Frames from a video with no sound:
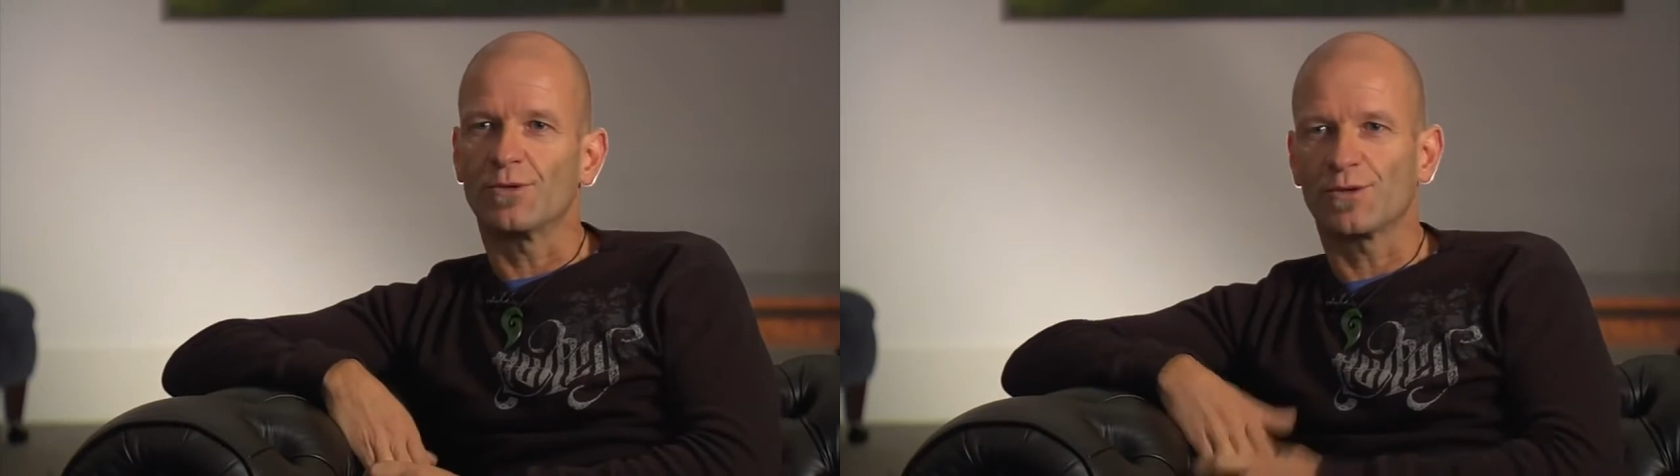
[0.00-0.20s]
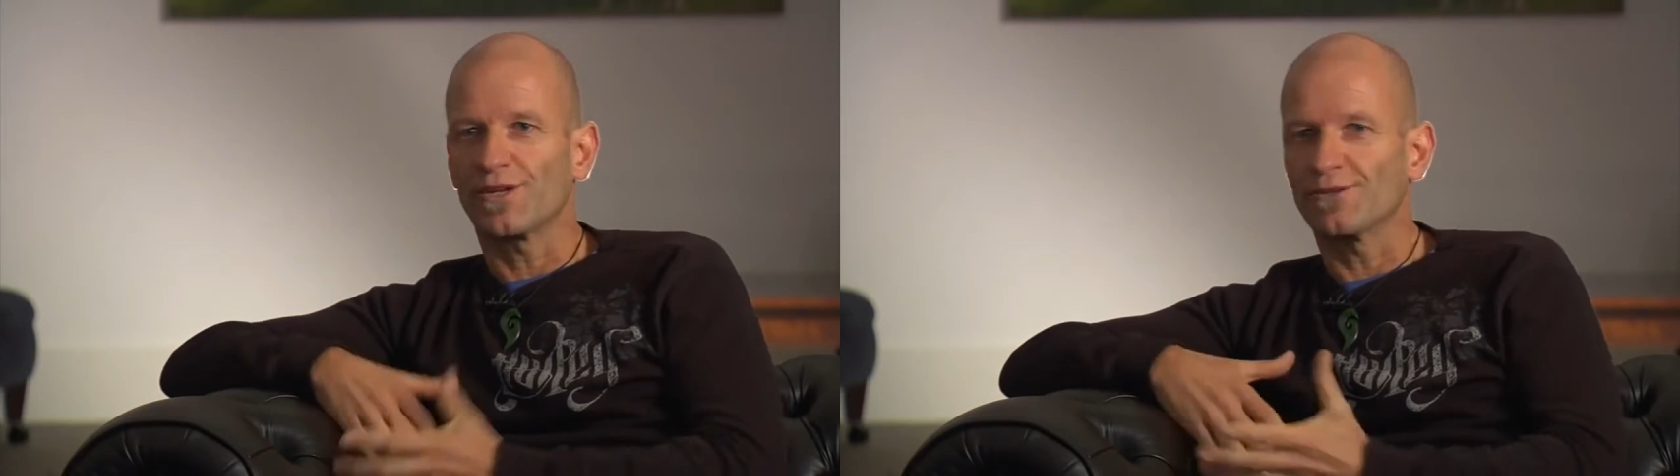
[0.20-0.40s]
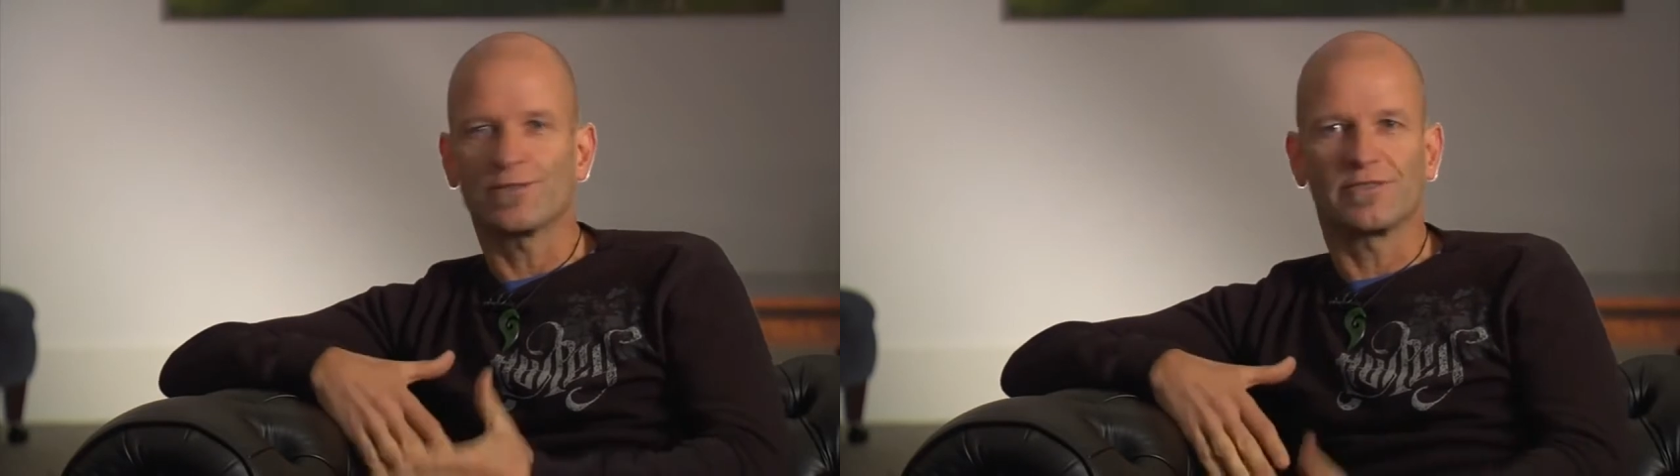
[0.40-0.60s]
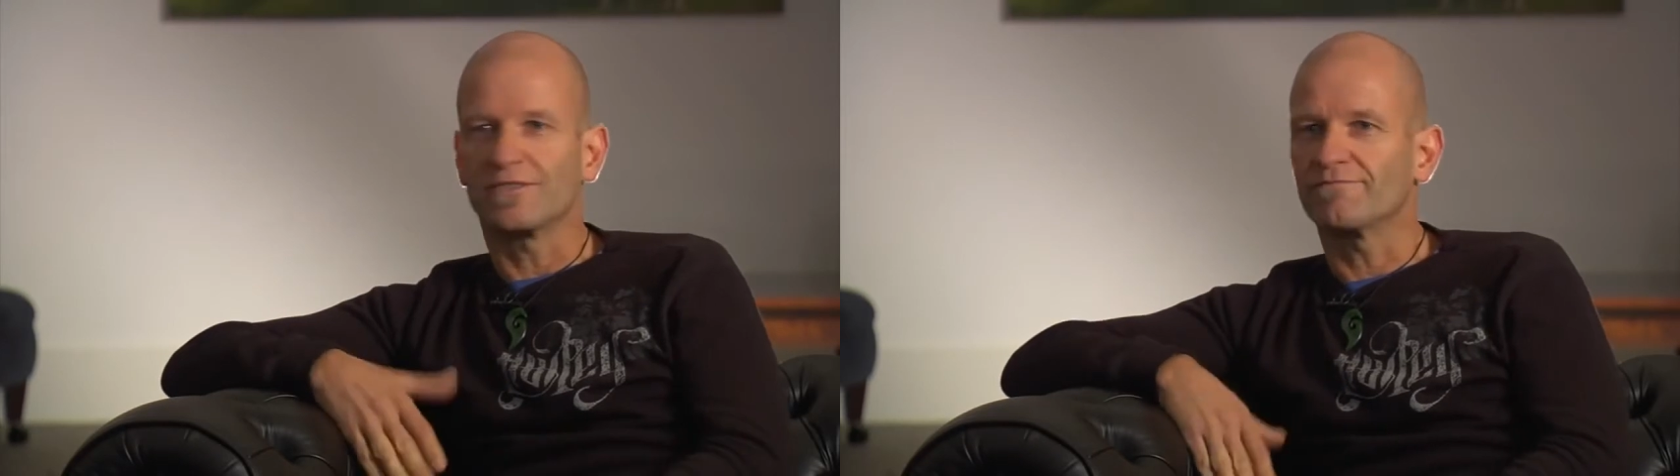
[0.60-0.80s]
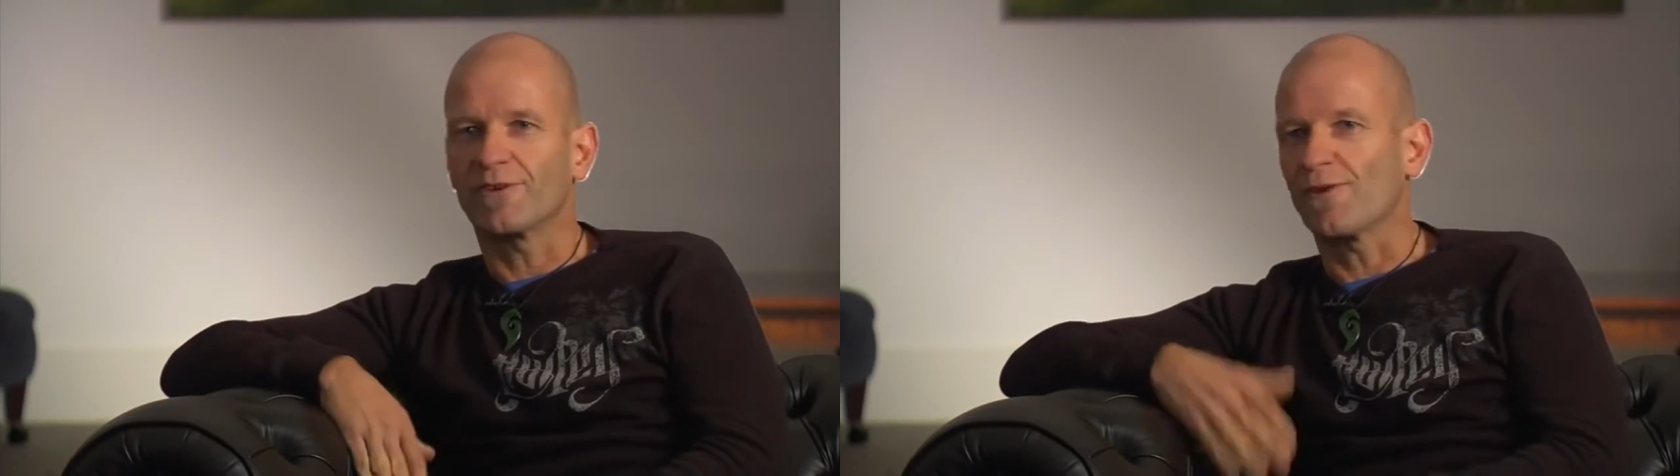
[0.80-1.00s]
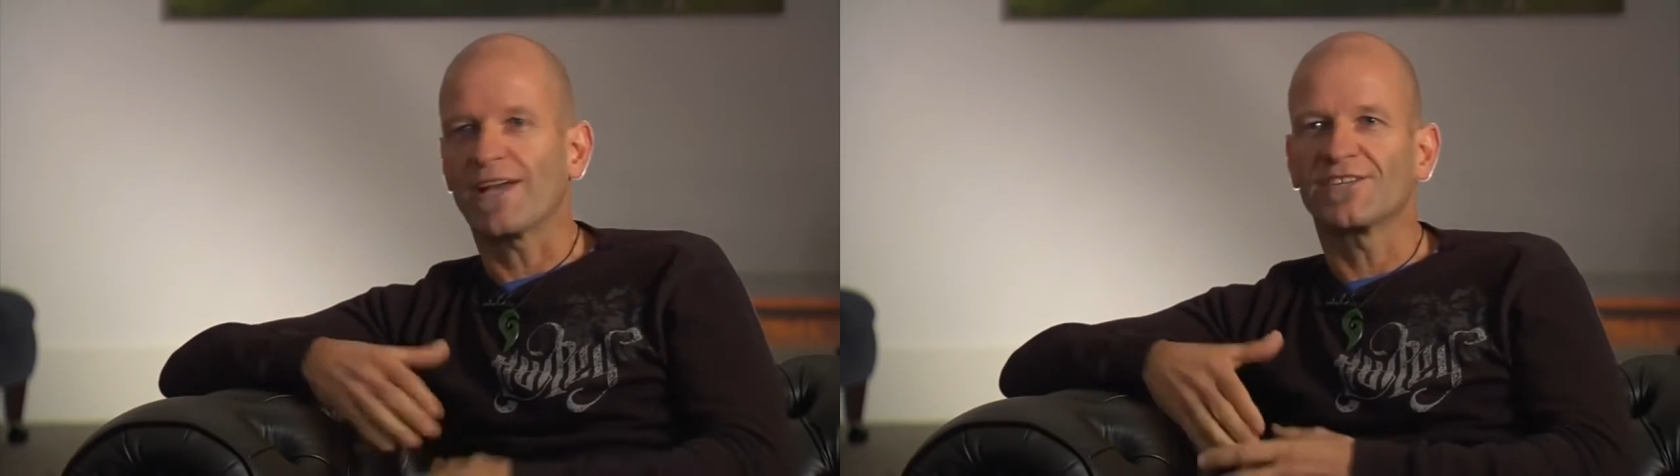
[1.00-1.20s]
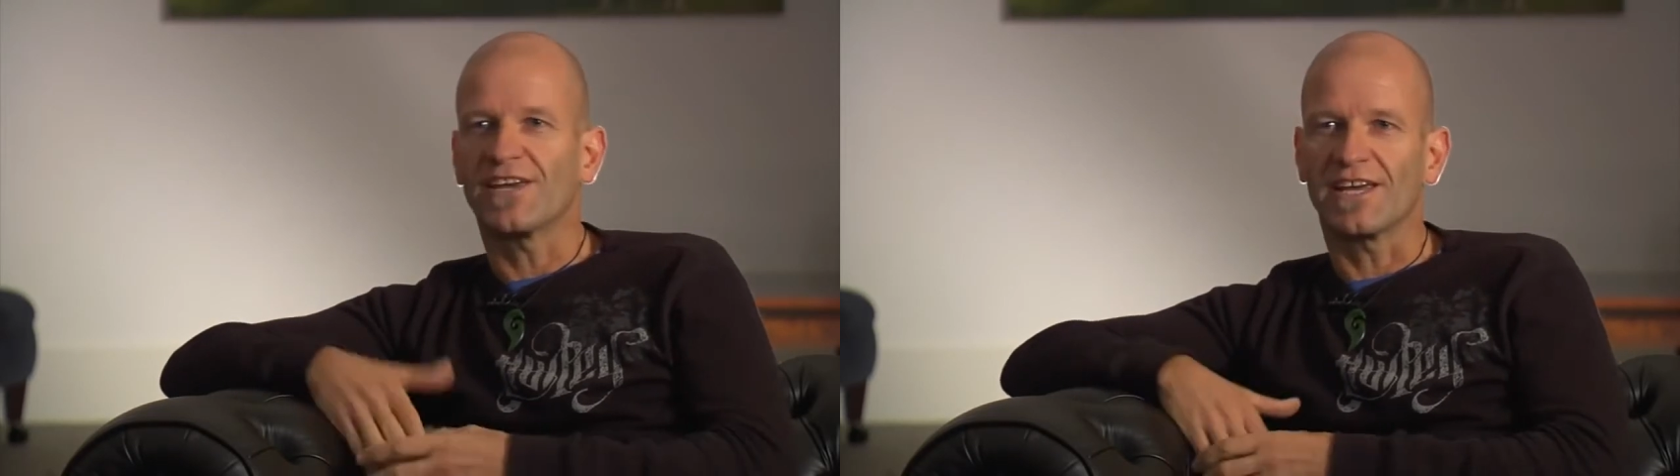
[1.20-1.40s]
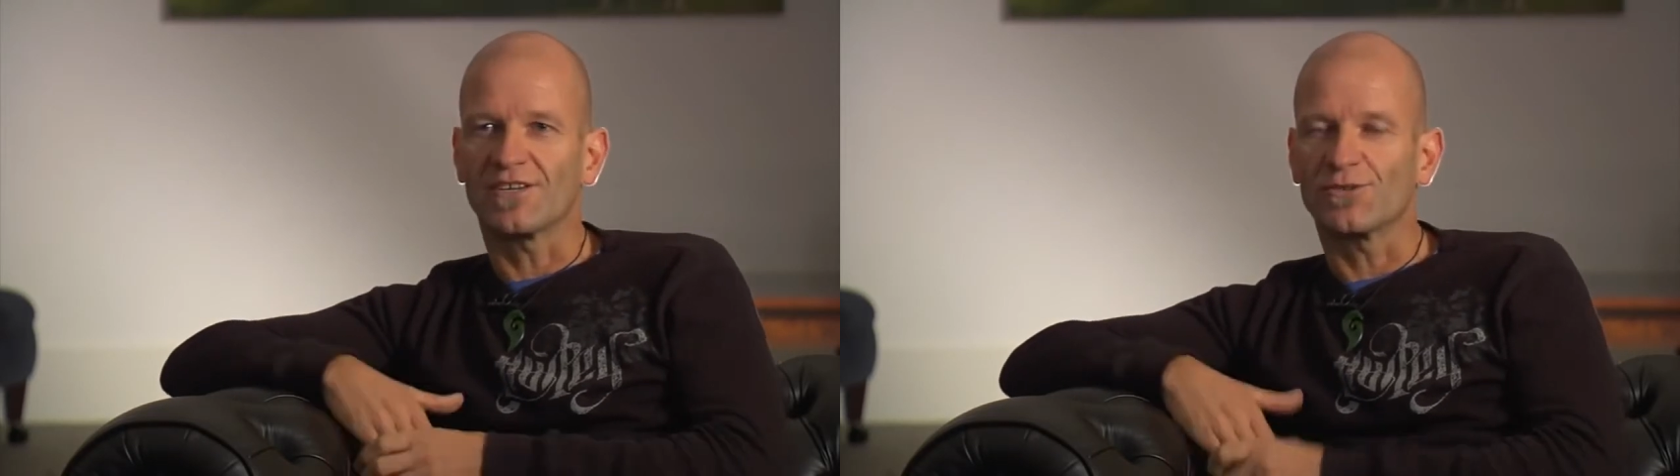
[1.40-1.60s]
Borneo shooting
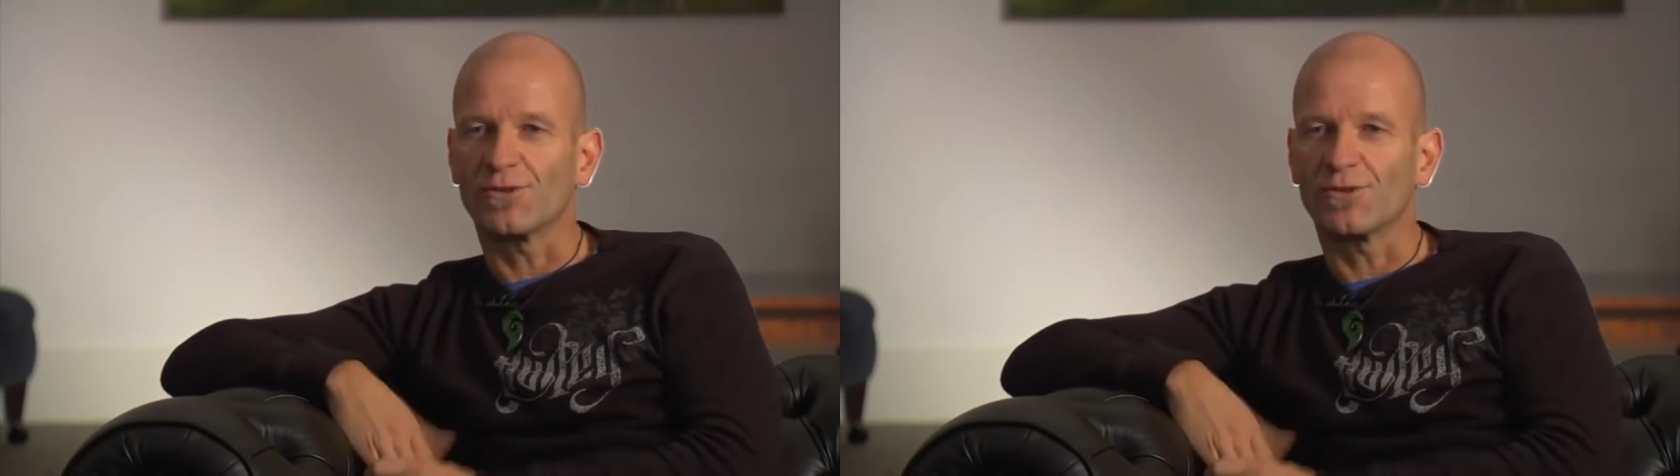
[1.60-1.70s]
orangutans,